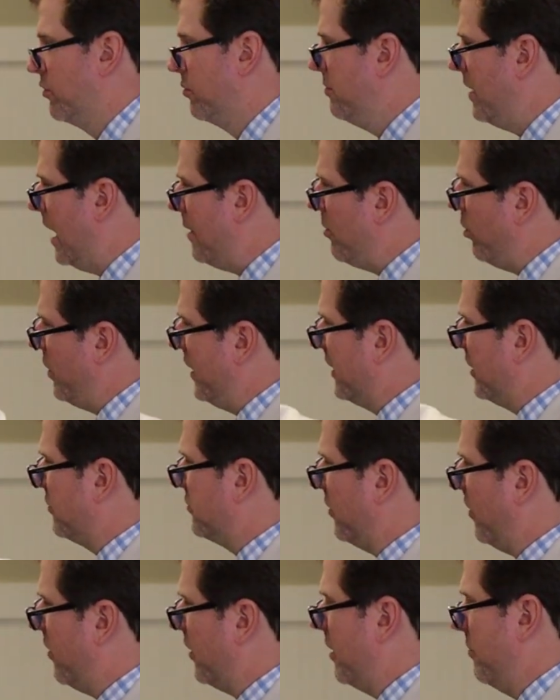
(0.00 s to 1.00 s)
So maybe we
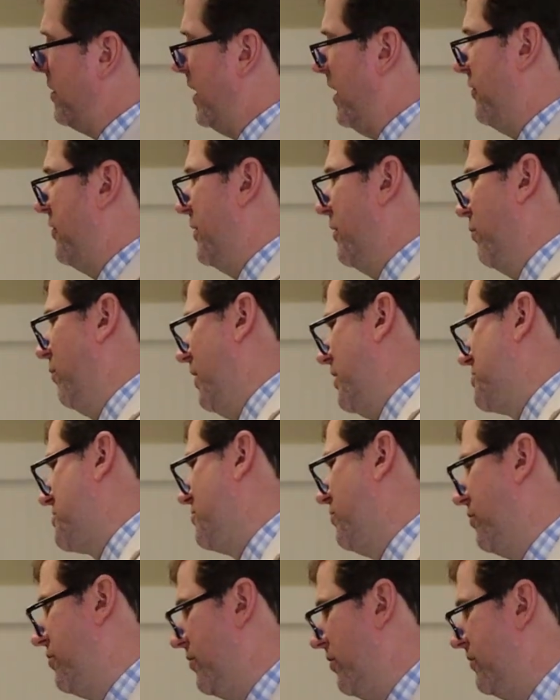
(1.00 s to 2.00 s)
could talk about the
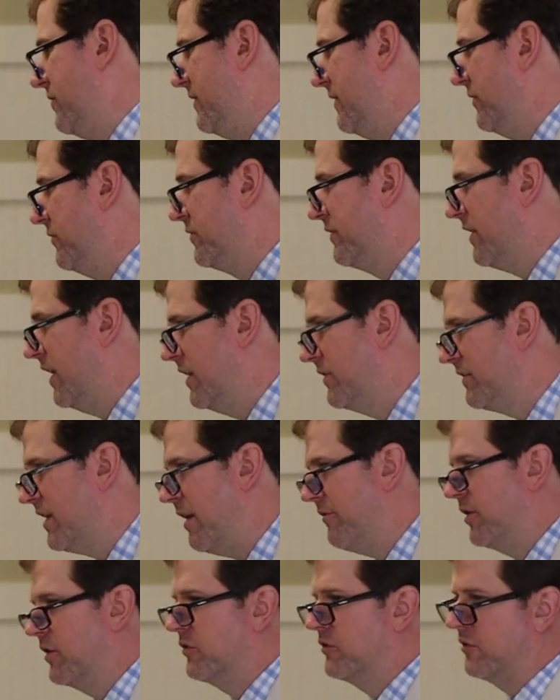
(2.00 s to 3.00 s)
original 13 states
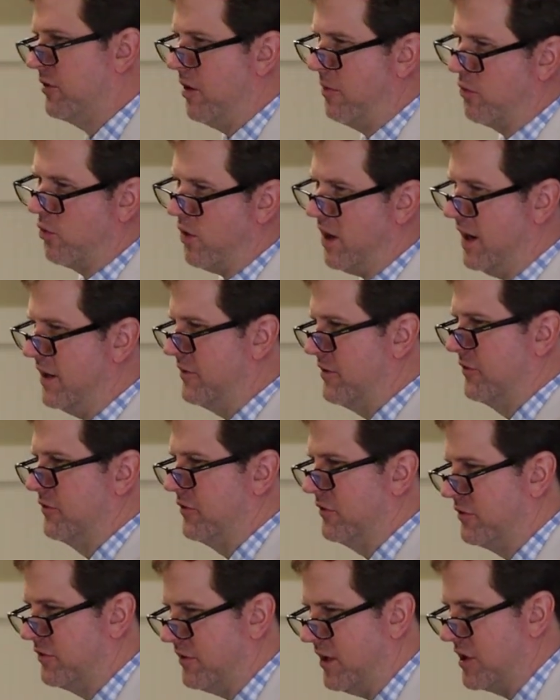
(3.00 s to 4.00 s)
having some right to
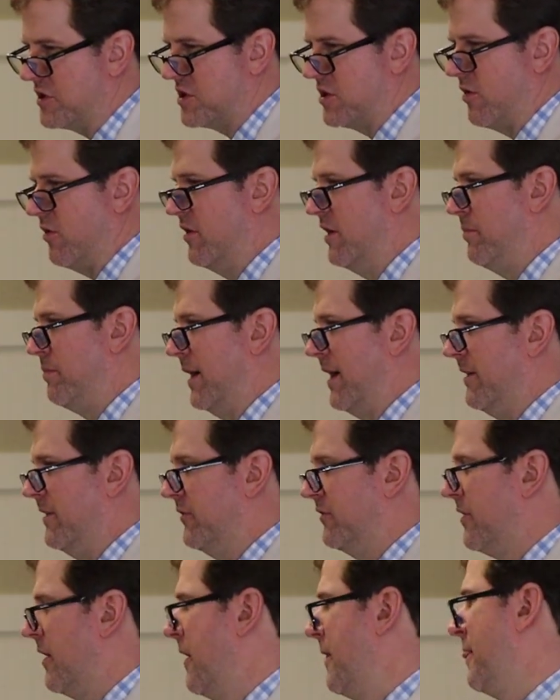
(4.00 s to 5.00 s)
secession or
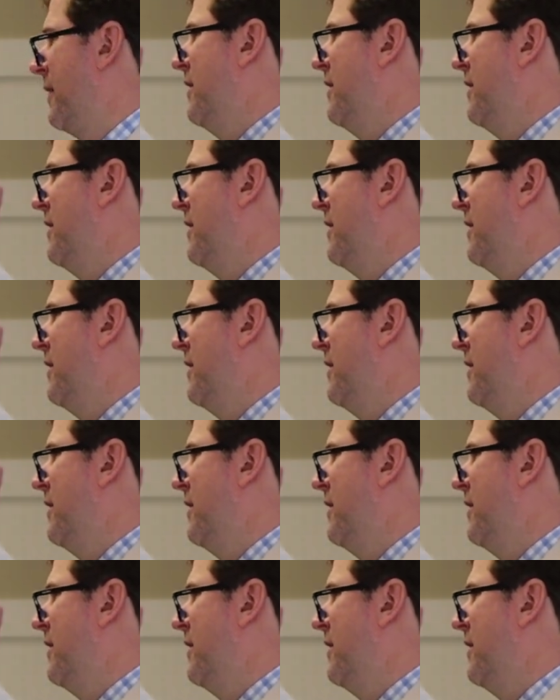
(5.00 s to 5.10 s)
independence,